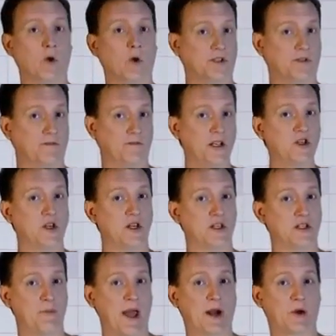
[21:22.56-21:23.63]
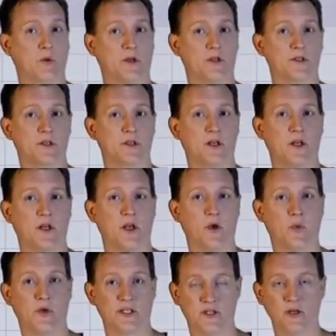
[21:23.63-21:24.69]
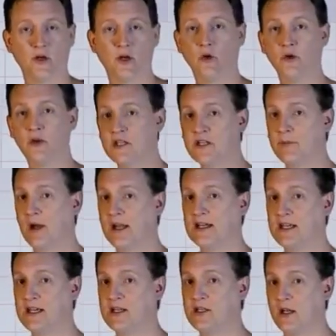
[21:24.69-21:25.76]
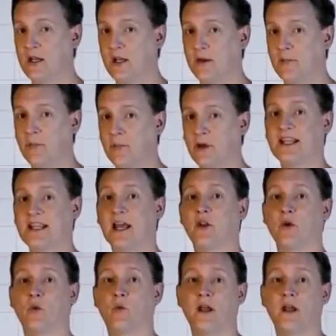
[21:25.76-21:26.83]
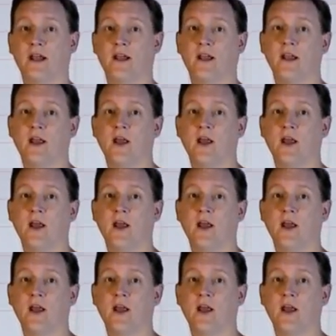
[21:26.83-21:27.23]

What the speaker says: Well, division is backwards. We still go digit by digit, but the other way.